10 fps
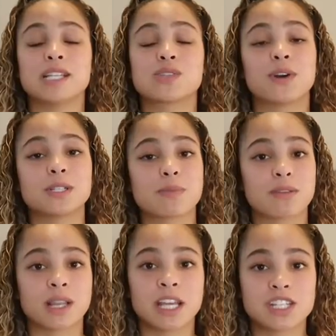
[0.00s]
As far as
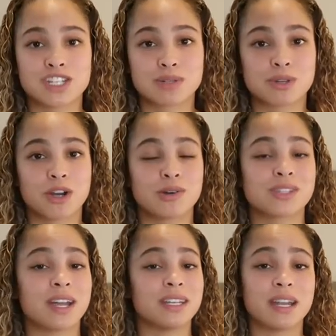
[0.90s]
my relationship
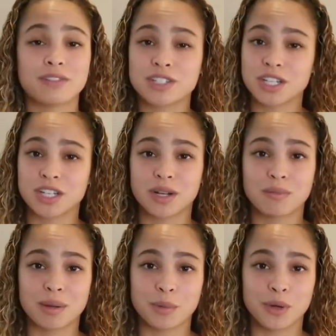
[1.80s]
goes, I never cheated
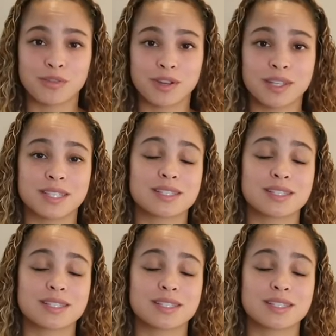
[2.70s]
on my boyfriend.